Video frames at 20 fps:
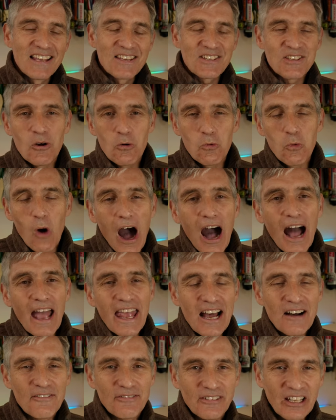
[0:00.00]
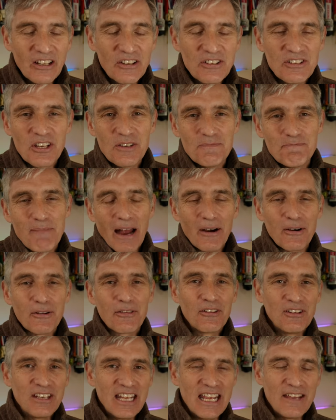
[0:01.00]
So why have London
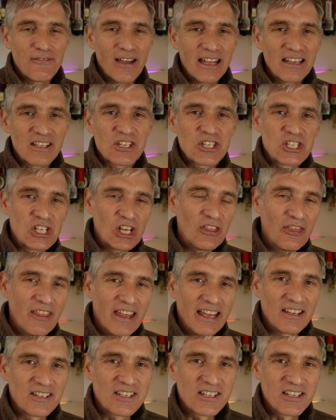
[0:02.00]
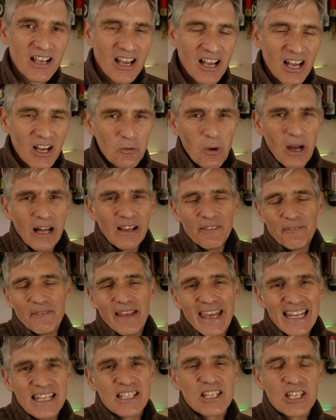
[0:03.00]
Marathon Events done this? Well,
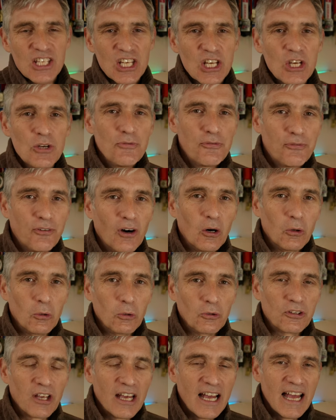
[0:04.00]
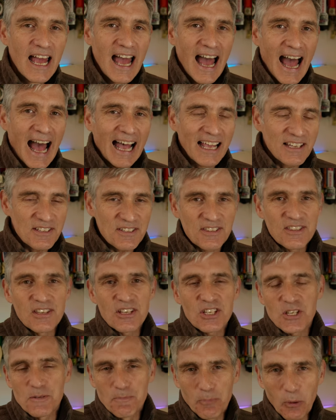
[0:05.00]
it's twofold. As the
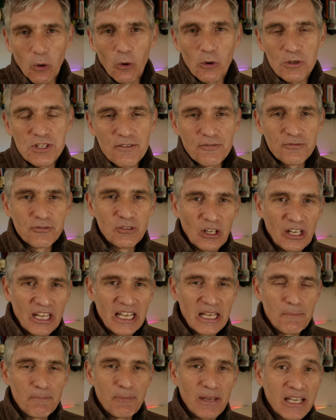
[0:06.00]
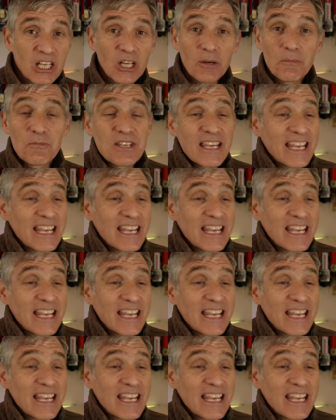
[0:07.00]
sport of running becomes